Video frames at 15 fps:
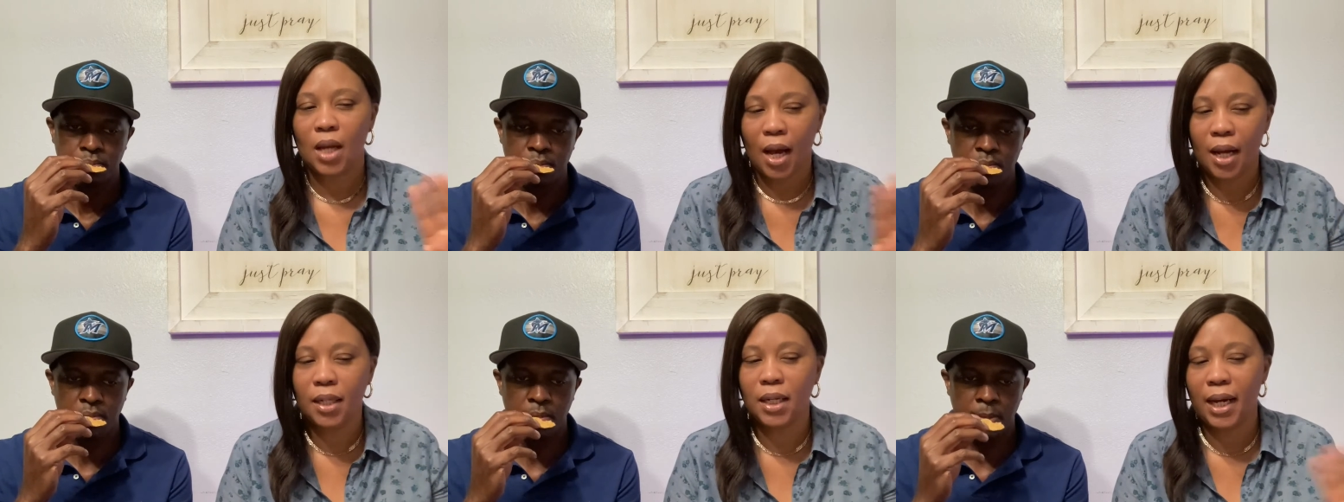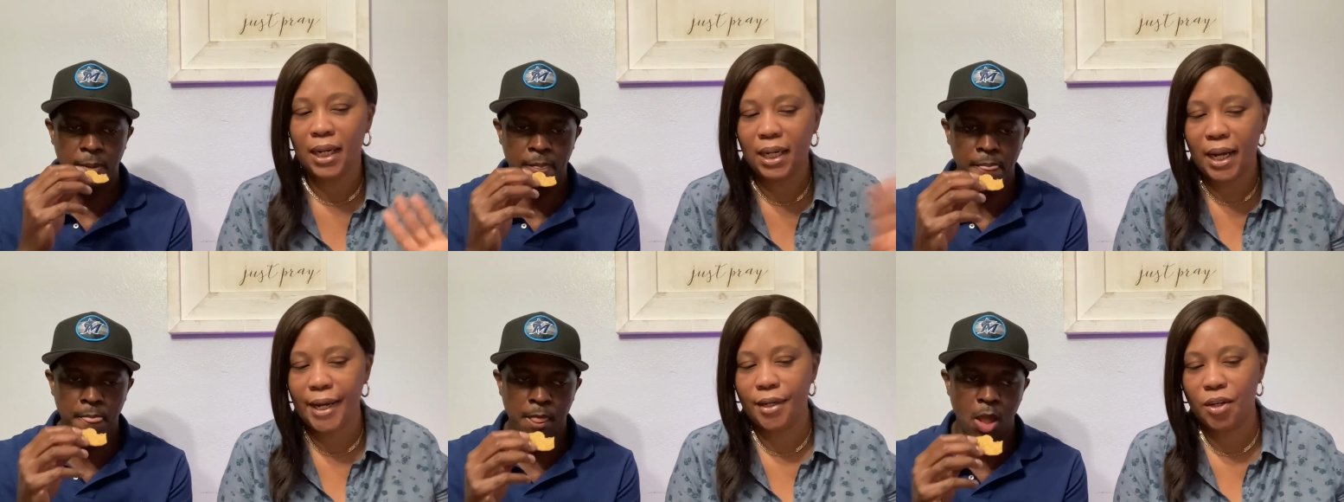Speaker 1: I, I
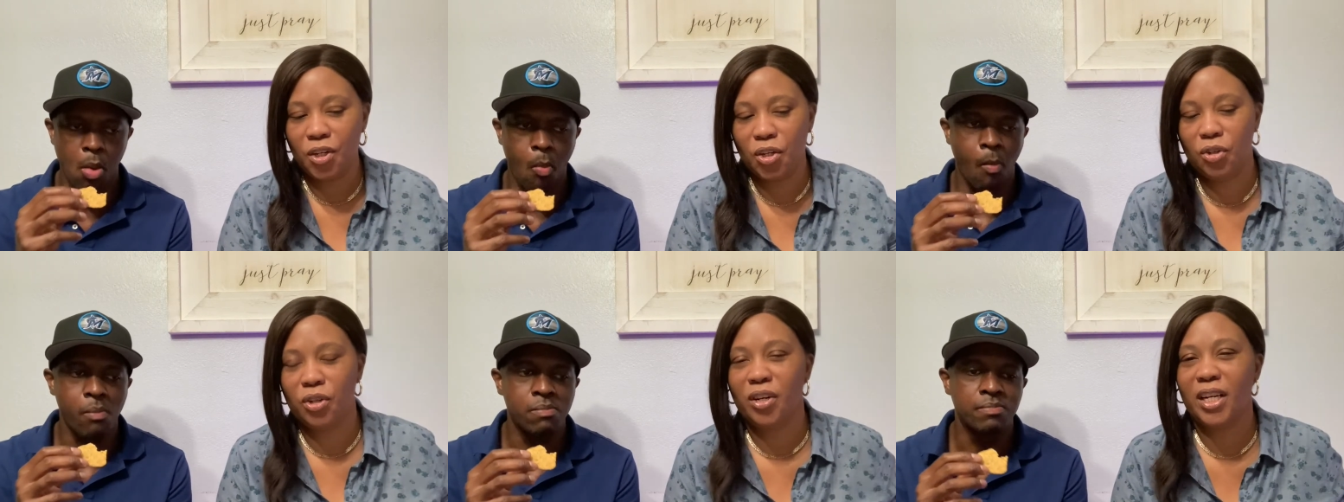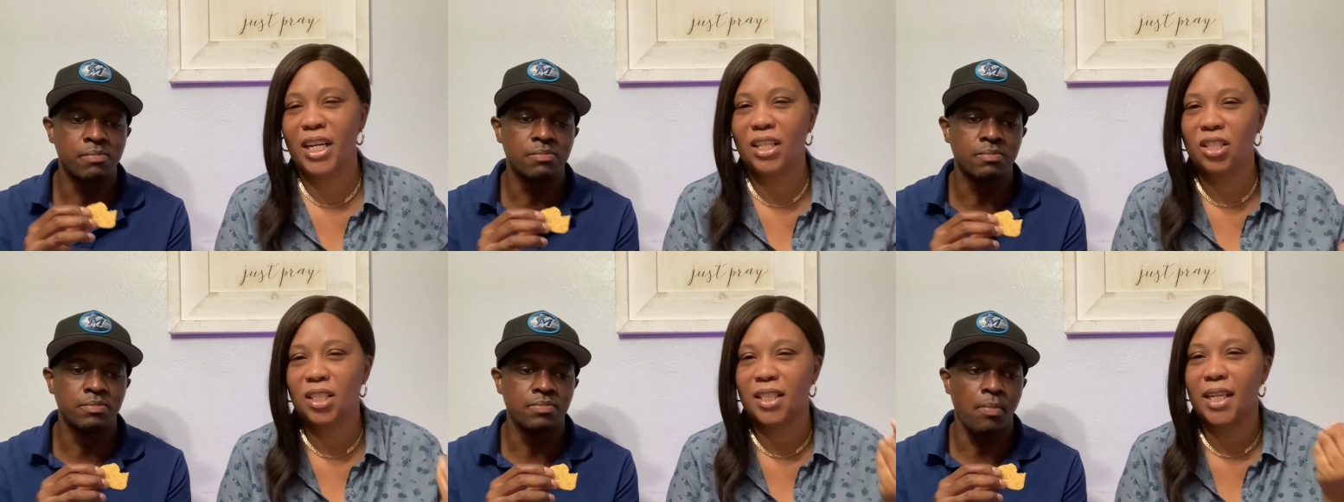like the yogurt.
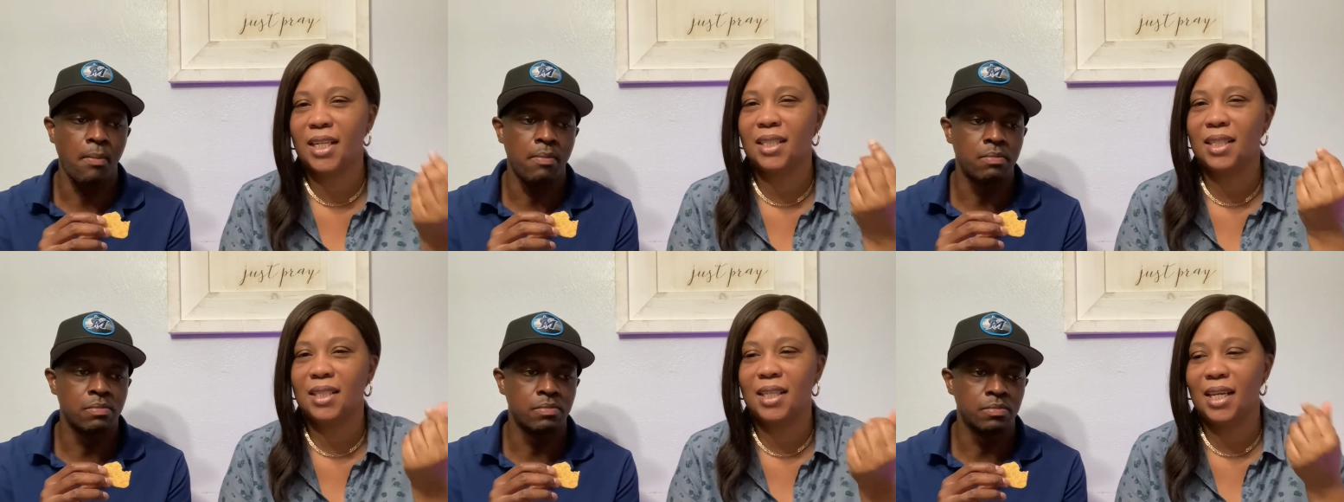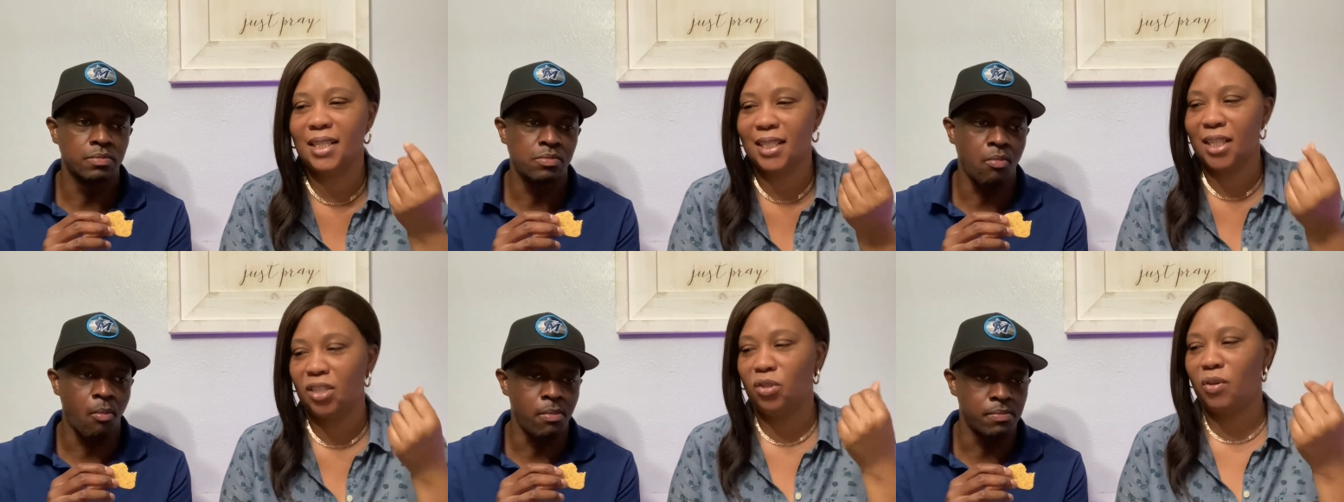It's just that it's a
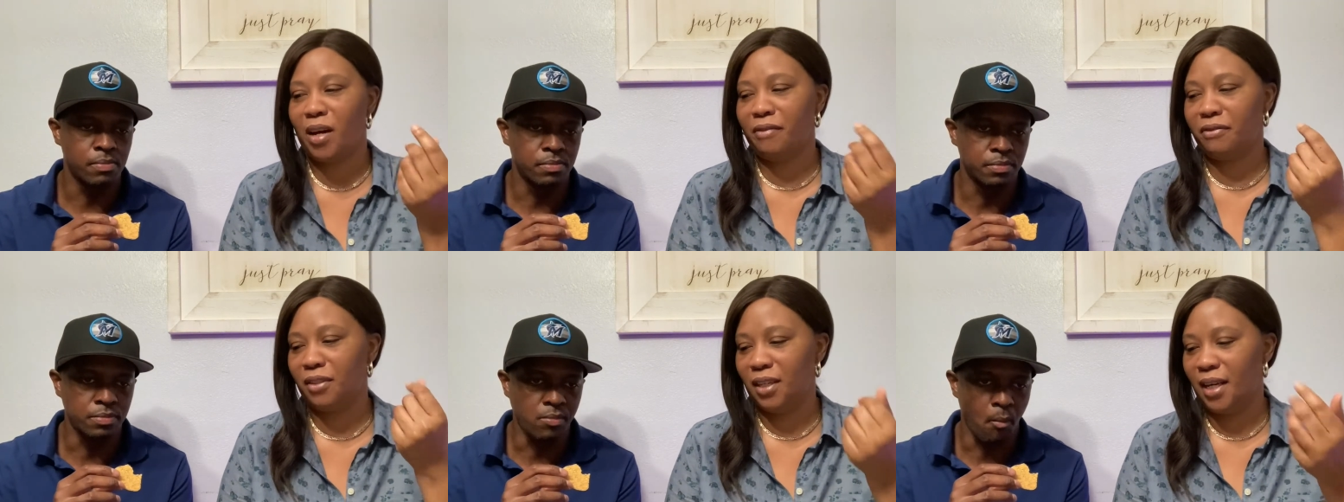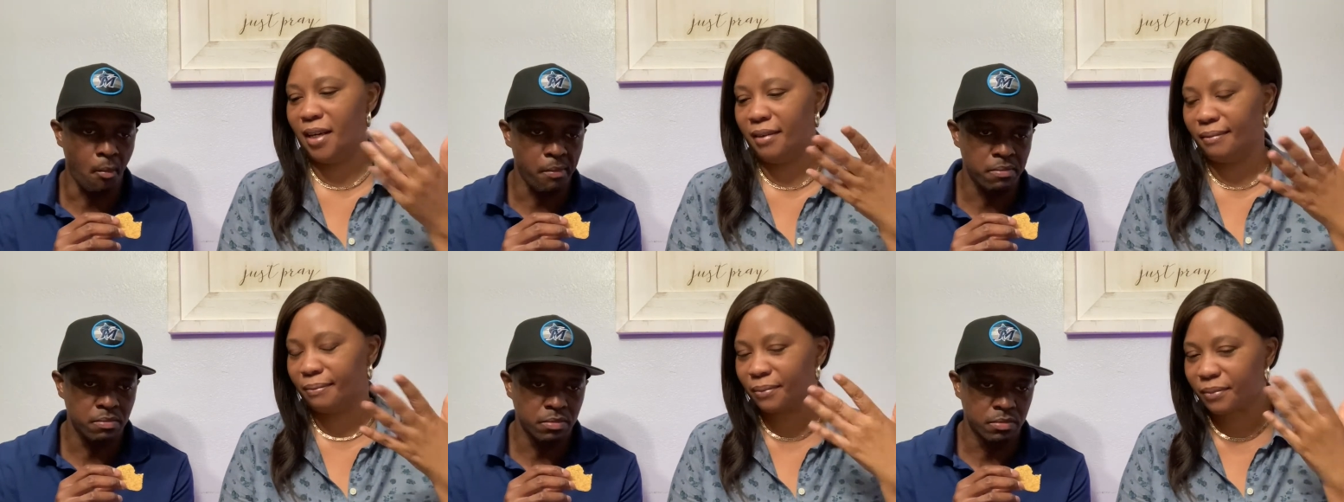taste that you have to
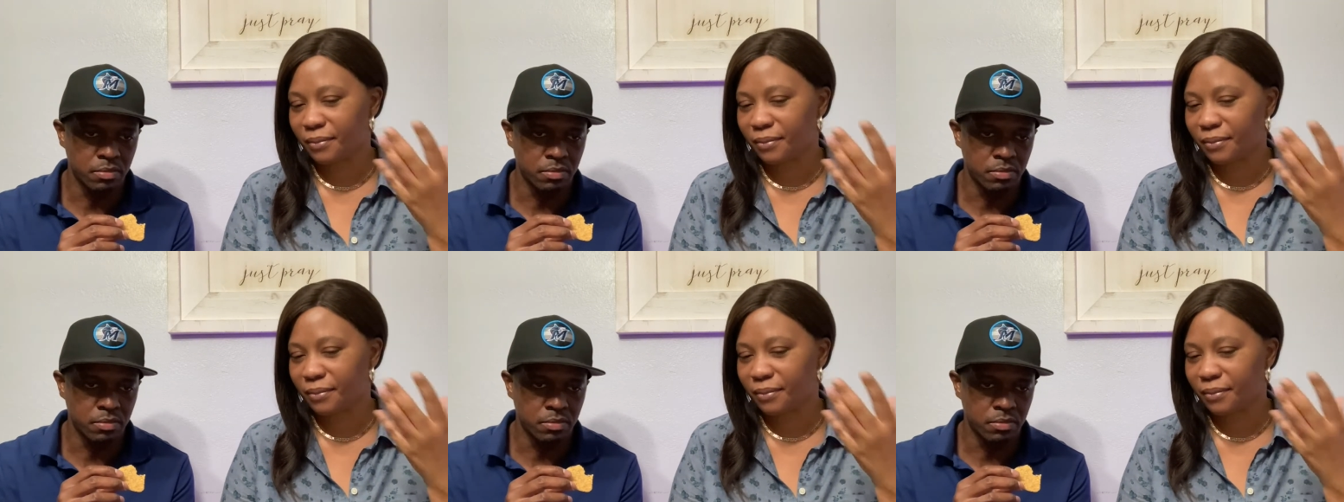get